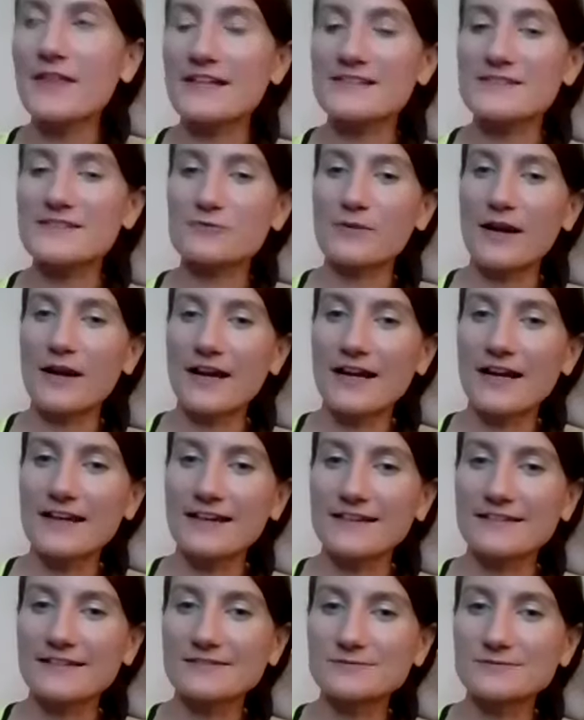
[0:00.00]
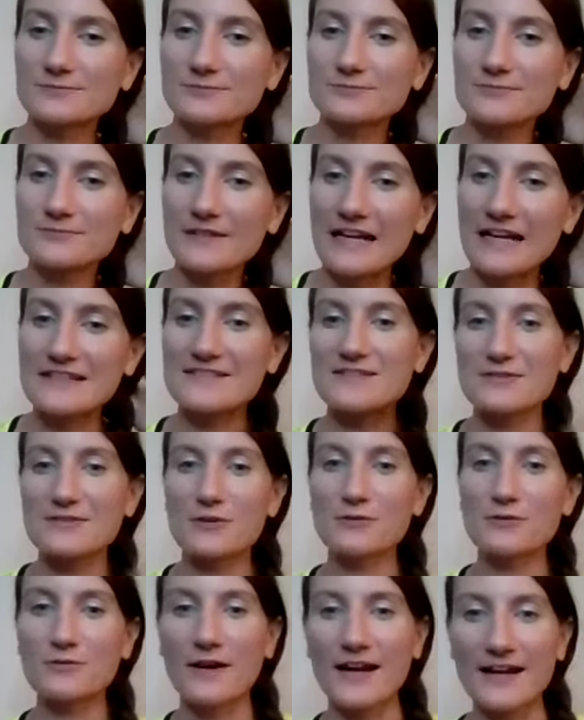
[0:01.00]
that's right. That's
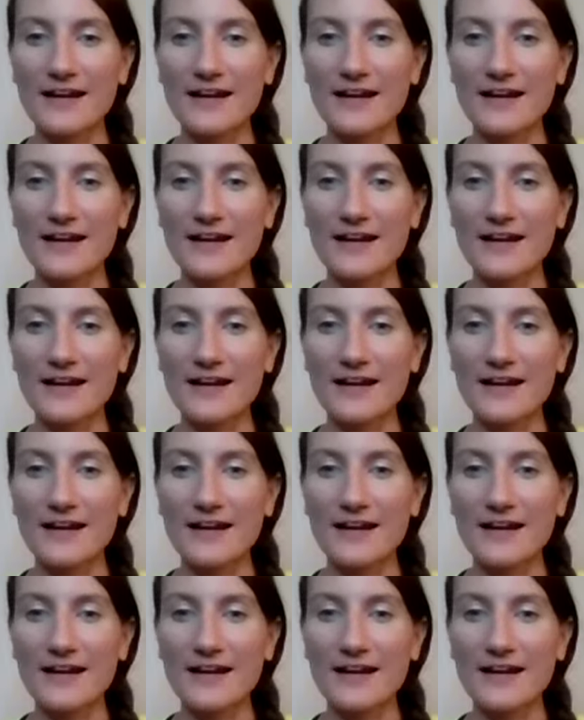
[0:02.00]
yeah.